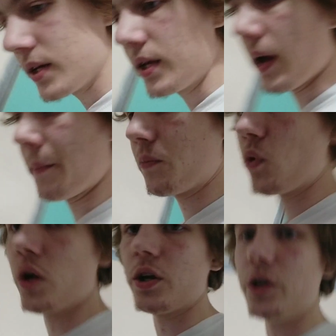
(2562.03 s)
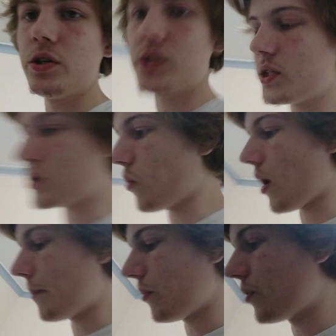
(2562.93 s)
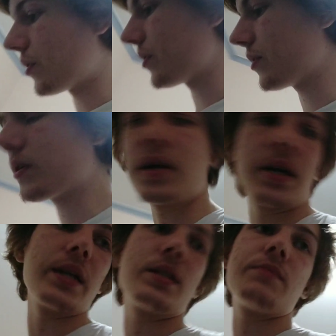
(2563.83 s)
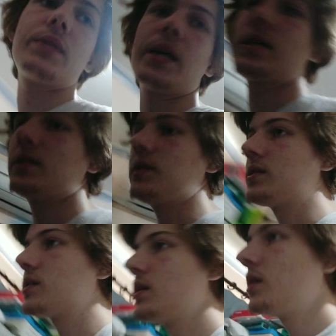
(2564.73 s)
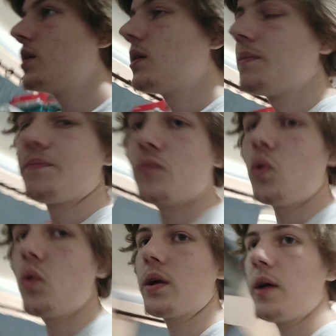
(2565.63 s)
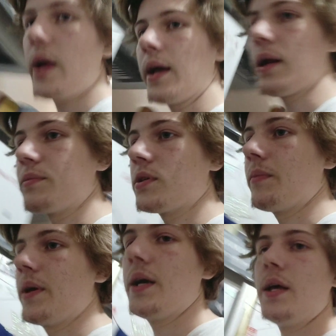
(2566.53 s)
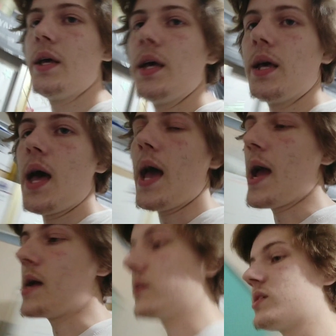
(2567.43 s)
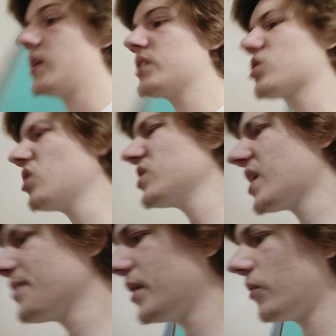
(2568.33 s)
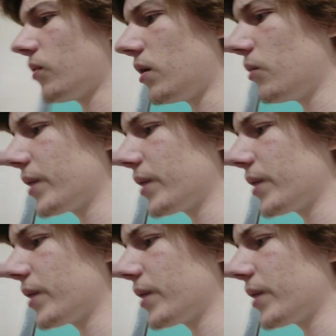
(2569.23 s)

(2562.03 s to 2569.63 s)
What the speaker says: Yeah, we're going to use this whiteboard, going to get some texters, hook it, hang it up somewhere, and it's going to take me a while.